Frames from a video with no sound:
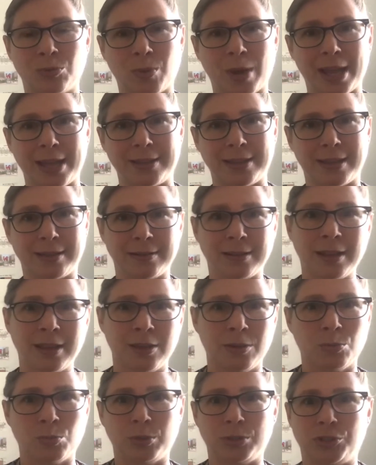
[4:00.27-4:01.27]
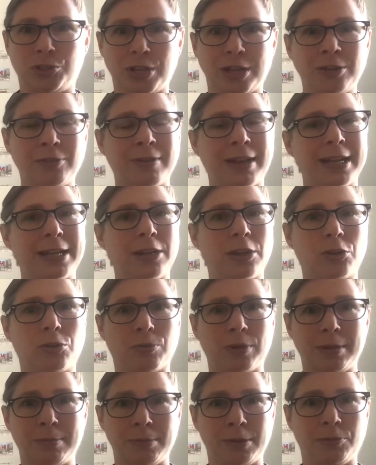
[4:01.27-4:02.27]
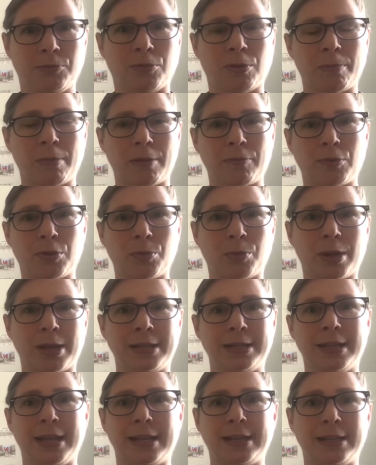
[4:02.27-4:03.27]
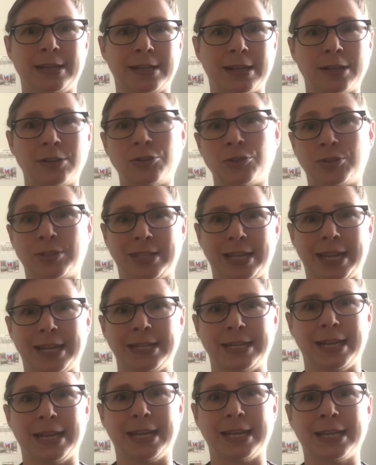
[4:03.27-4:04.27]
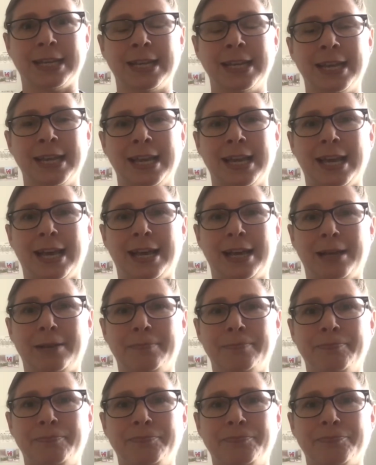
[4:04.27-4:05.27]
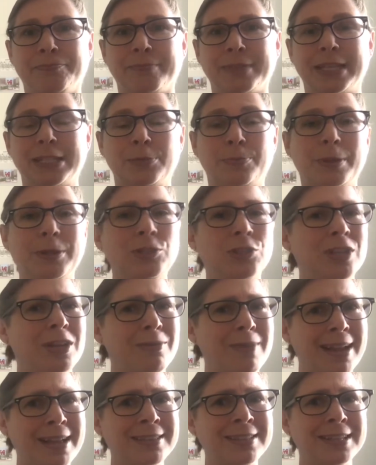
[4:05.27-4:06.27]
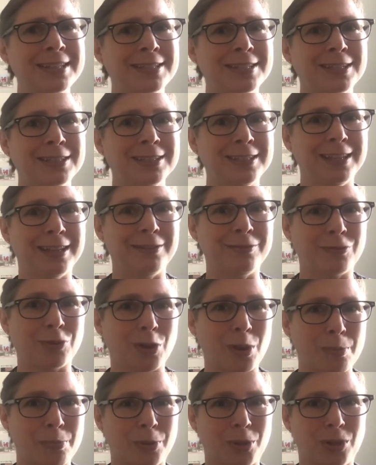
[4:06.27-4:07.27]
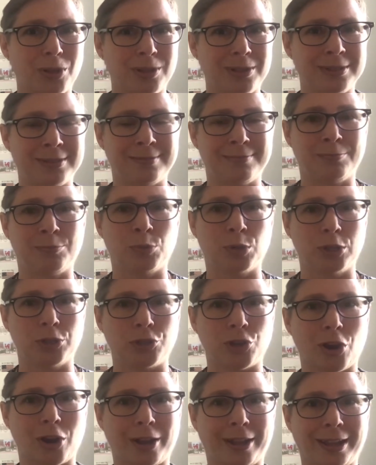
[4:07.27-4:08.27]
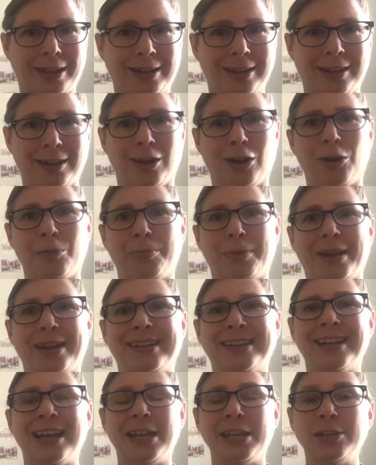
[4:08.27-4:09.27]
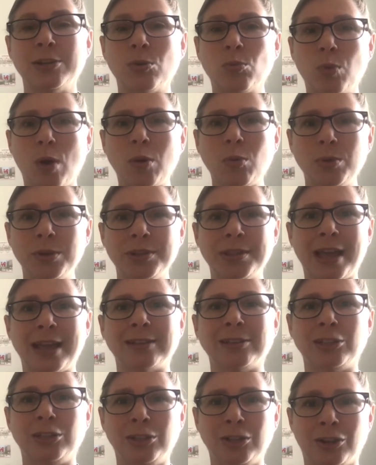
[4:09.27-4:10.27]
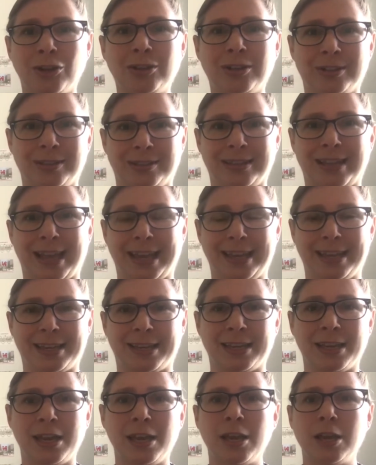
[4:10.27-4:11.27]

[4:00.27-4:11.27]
a way that would generate agreement from everyone and an understanding, especially around the deliverable, more jargon here, but what will that look like?